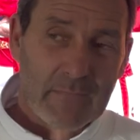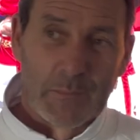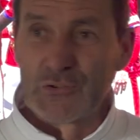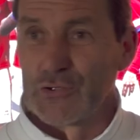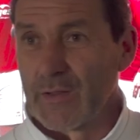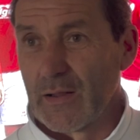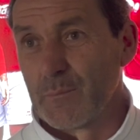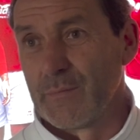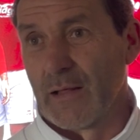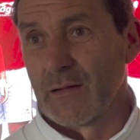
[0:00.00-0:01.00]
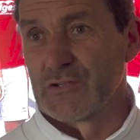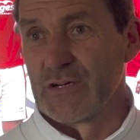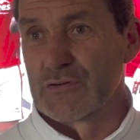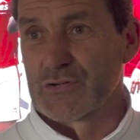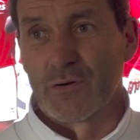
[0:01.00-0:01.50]
I'm sure that'll
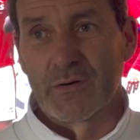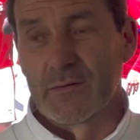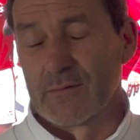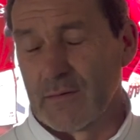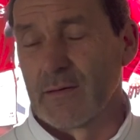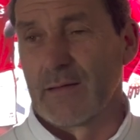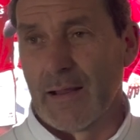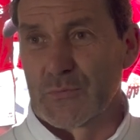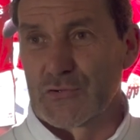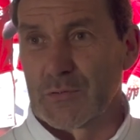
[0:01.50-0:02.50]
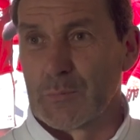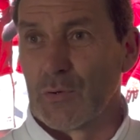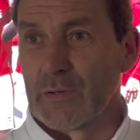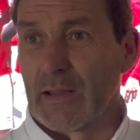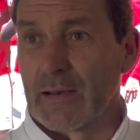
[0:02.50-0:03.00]
cheer us on and help suck the
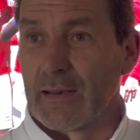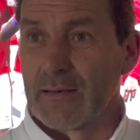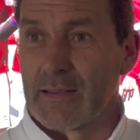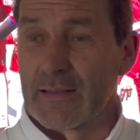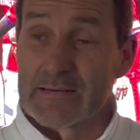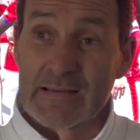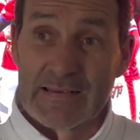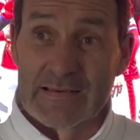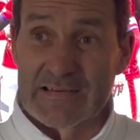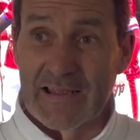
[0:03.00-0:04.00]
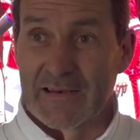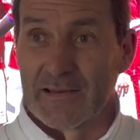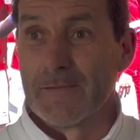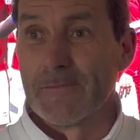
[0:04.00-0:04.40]
ball in that net, the East End.